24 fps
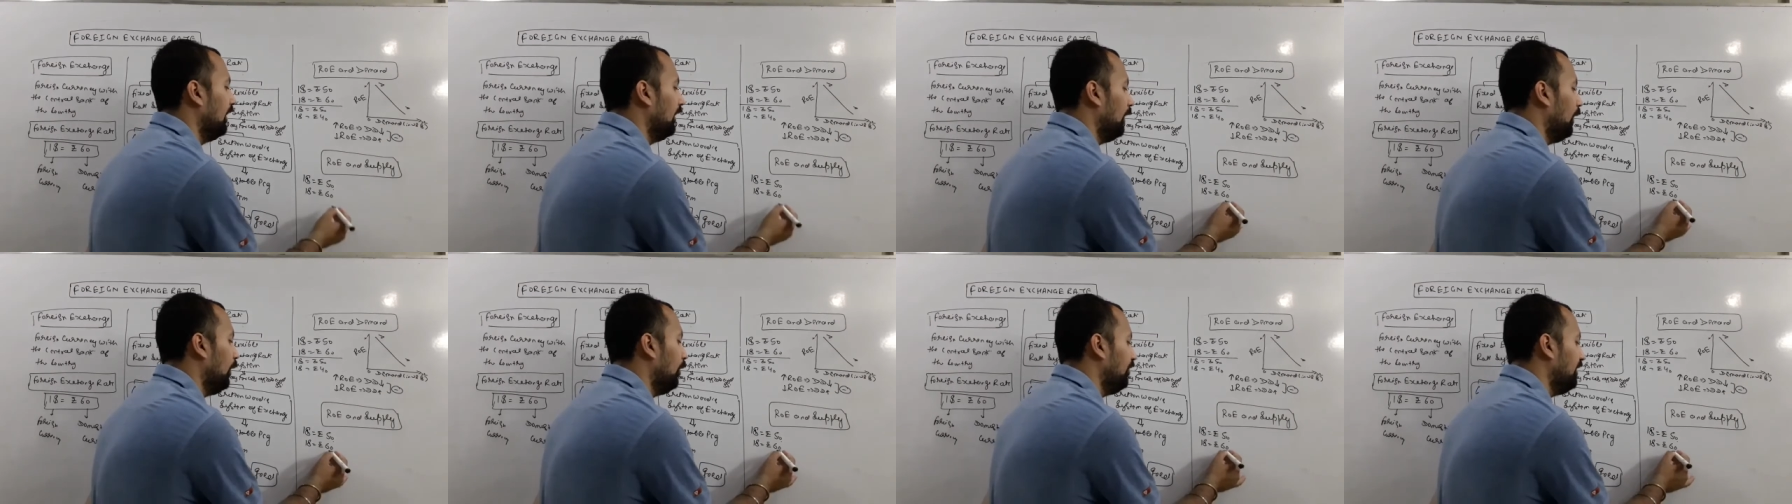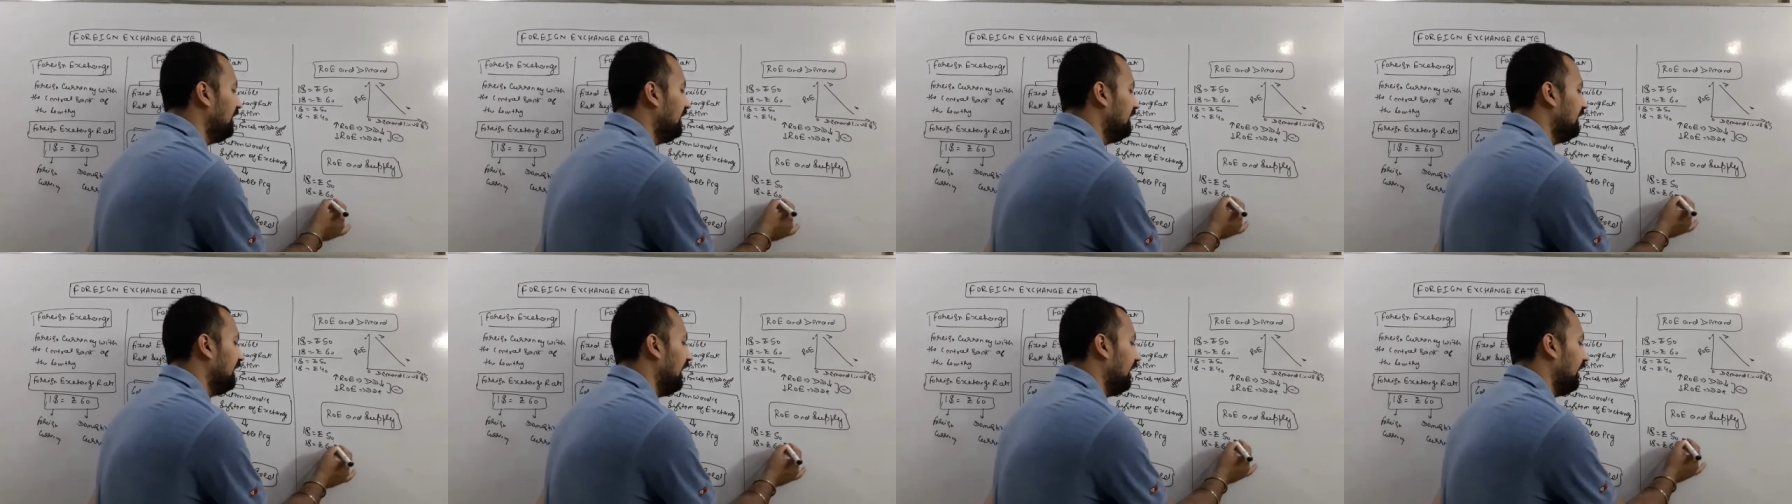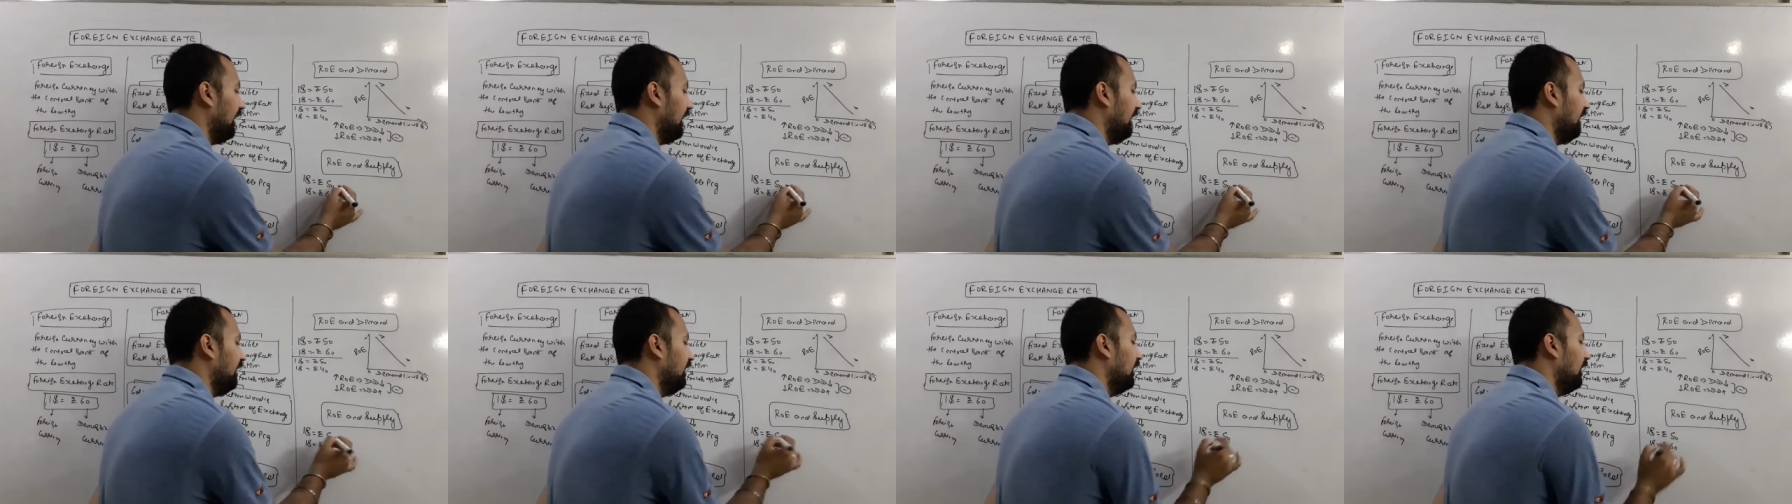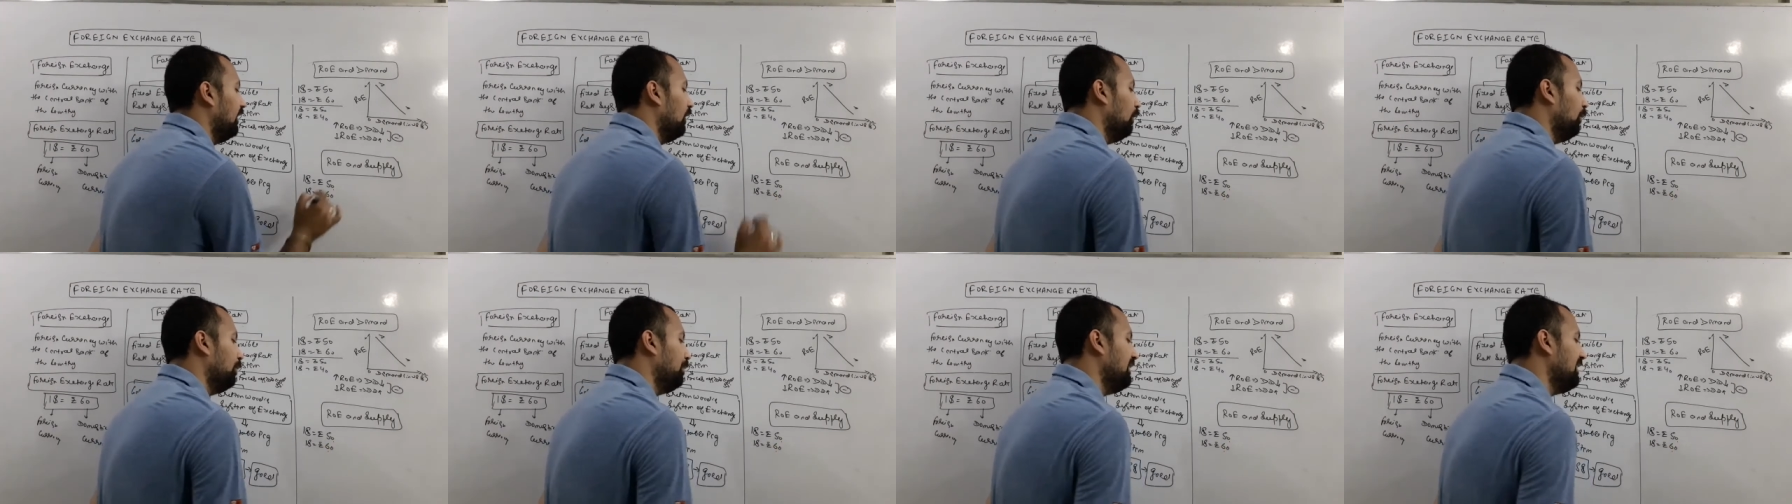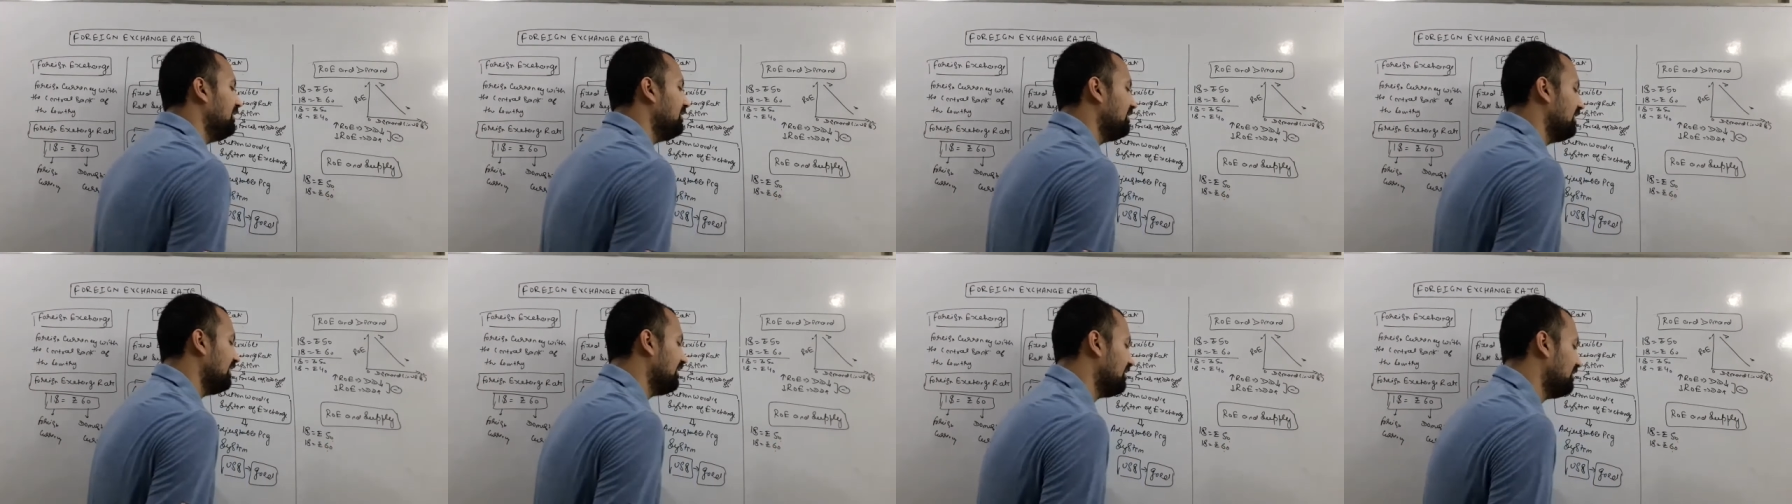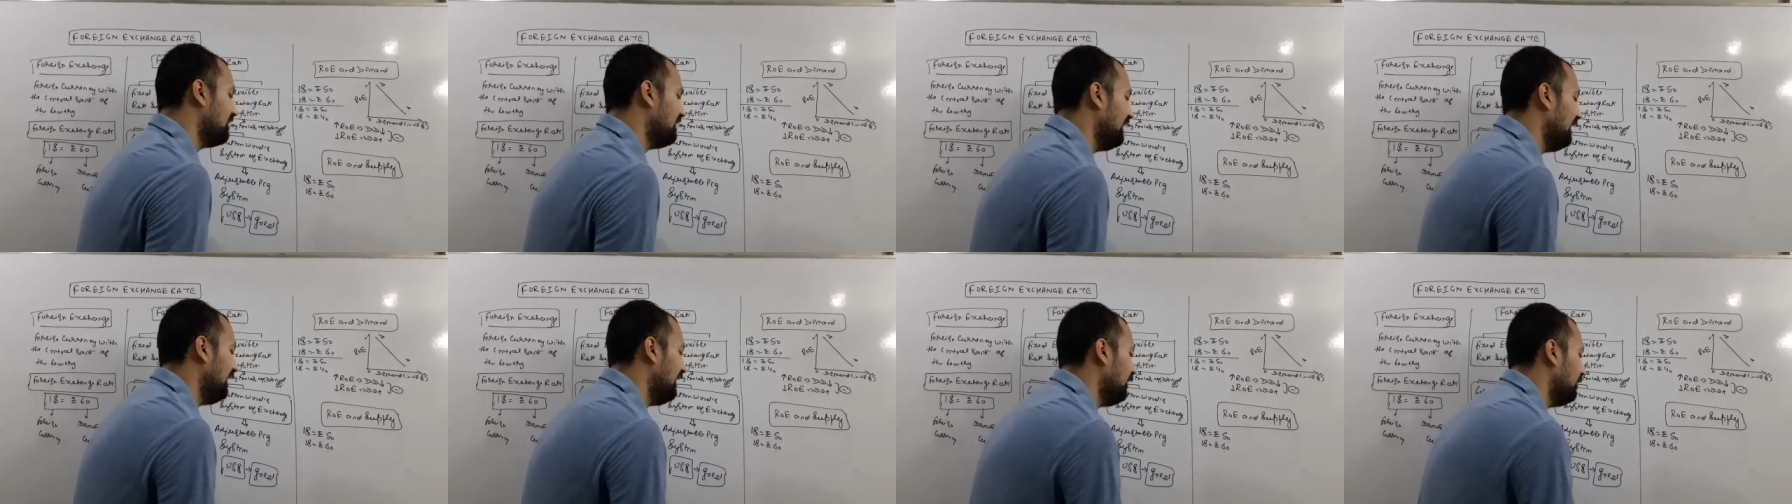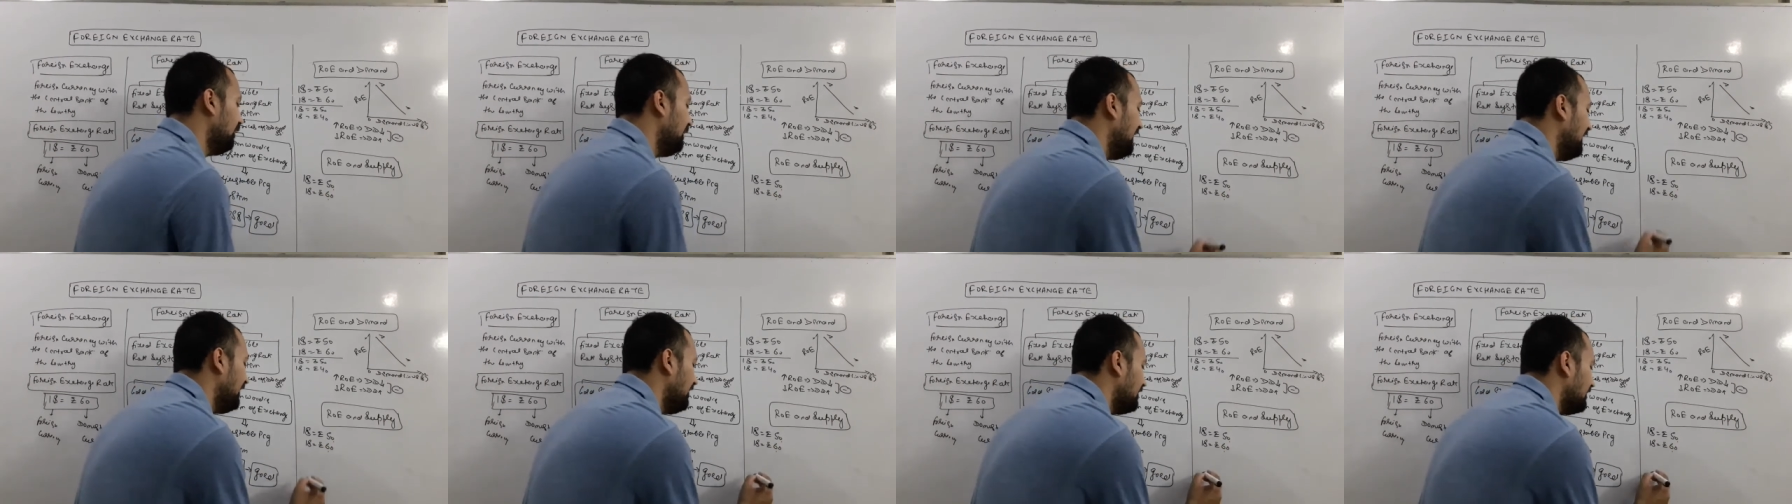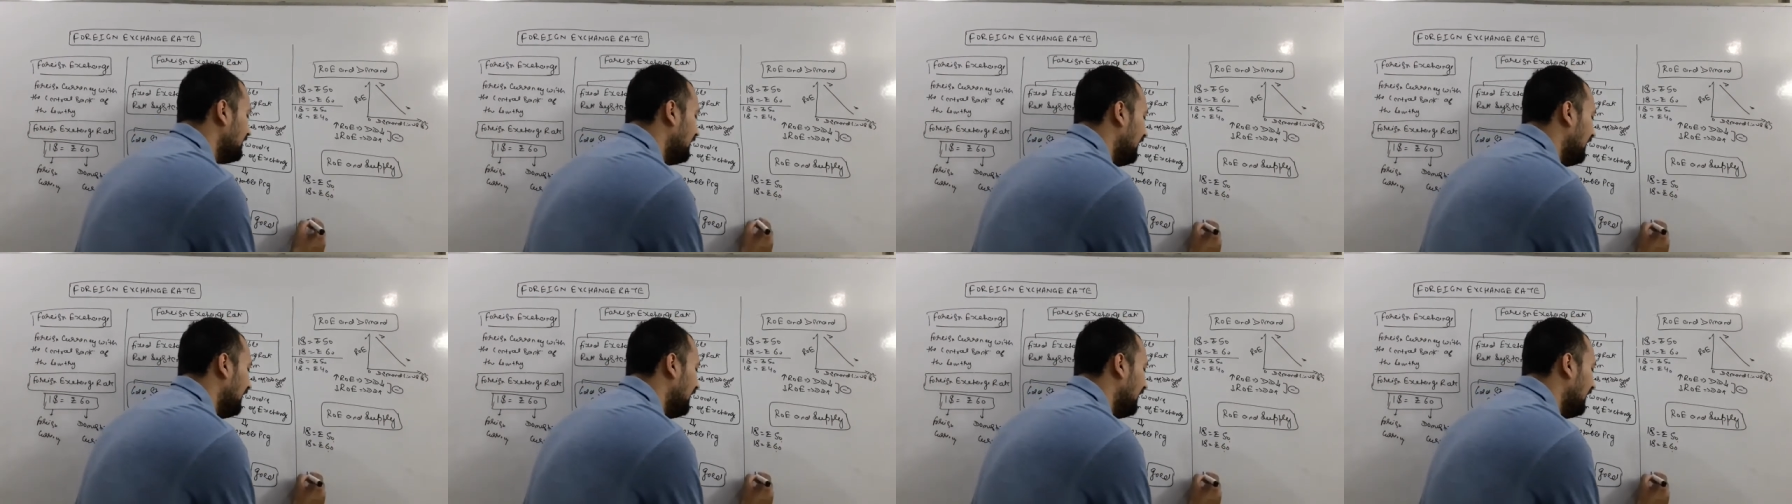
Now we are getting rupees 60. It means